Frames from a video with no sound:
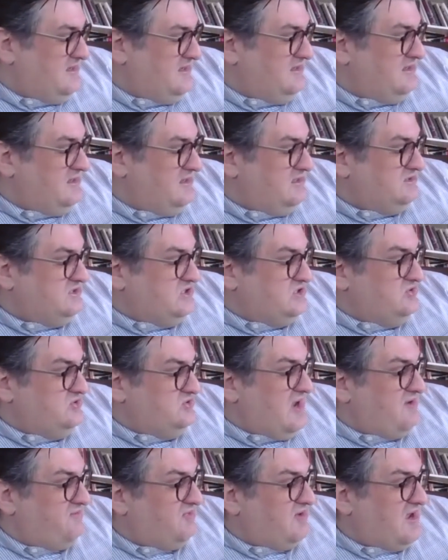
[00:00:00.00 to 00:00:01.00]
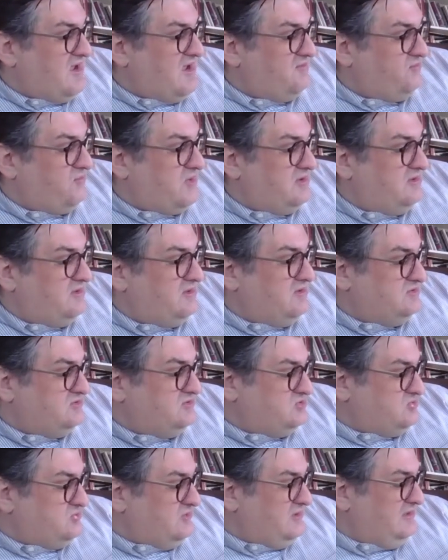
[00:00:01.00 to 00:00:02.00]
Did you ever have one of those
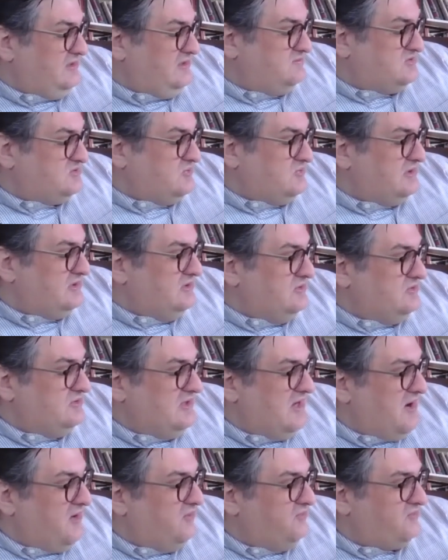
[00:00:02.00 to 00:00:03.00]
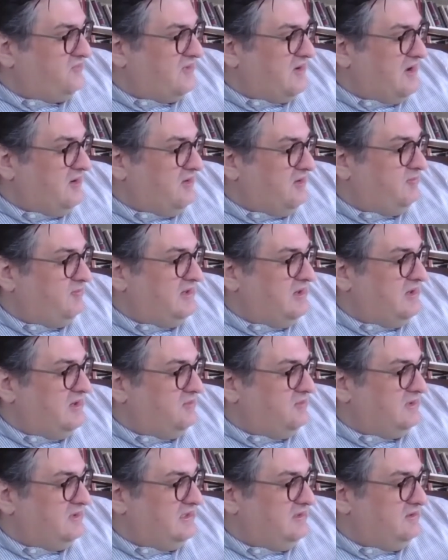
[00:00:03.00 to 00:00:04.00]
dreams where you yell for help and no
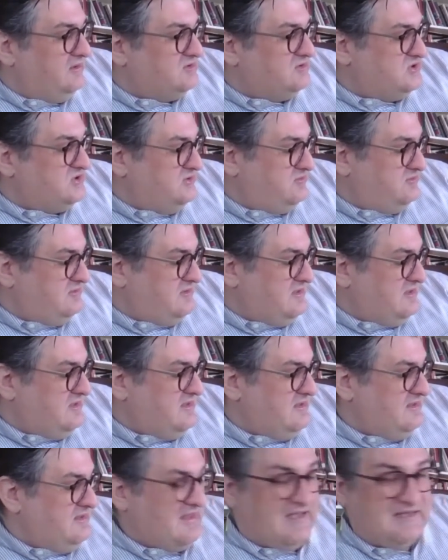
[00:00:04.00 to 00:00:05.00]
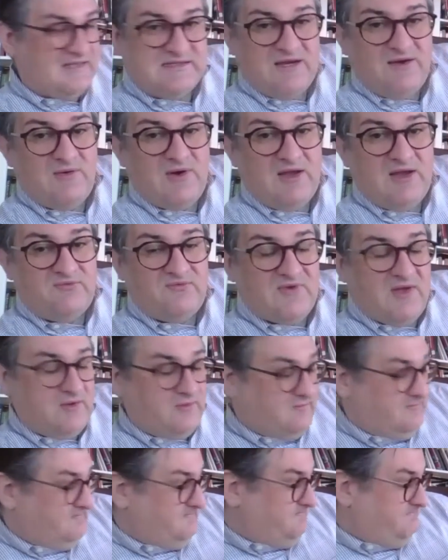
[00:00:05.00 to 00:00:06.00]
one hears you? That's how I felt.
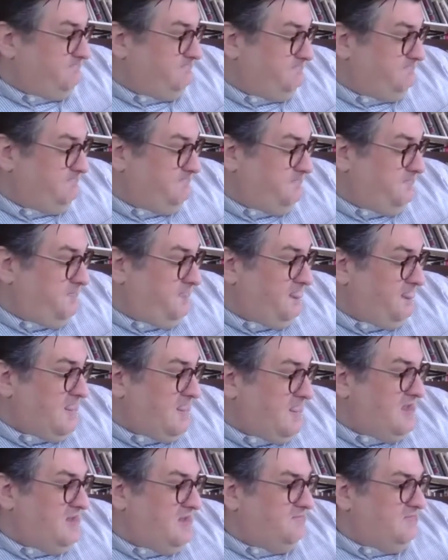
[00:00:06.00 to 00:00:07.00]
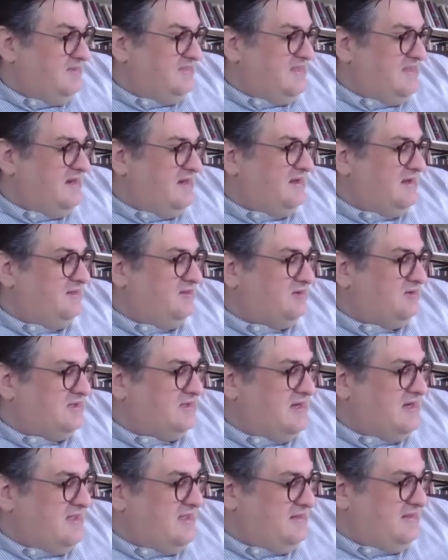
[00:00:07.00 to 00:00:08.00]
But then I looked at
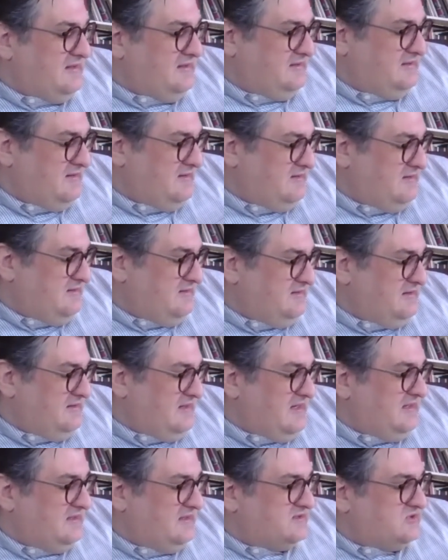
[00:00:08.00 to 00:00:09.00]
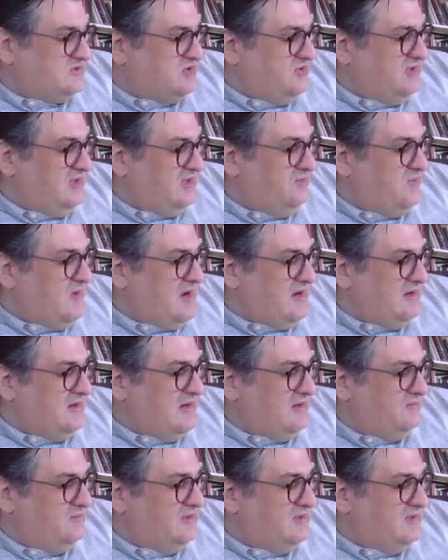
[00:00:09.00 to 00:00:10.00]
Ellen, getting soaking wet, and I
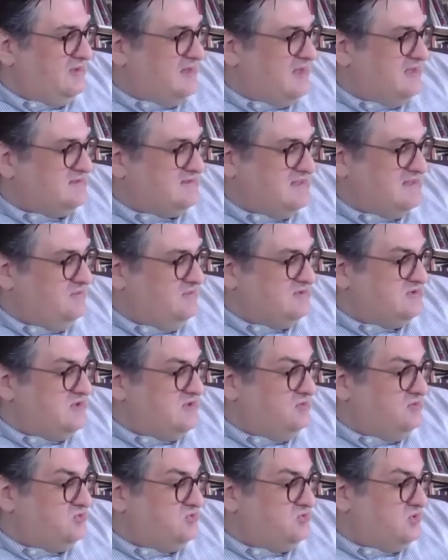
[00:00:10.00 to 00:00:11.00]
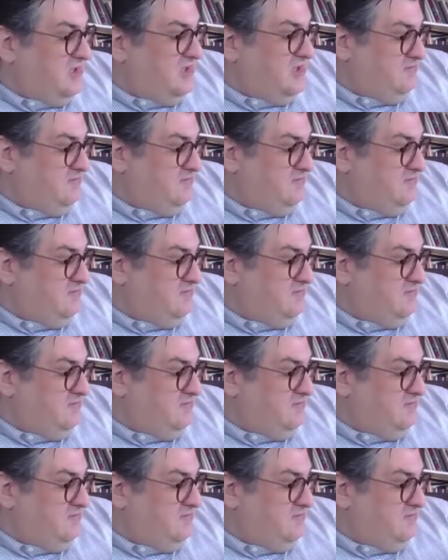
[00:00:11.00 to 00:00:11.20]
realized that it was no dream.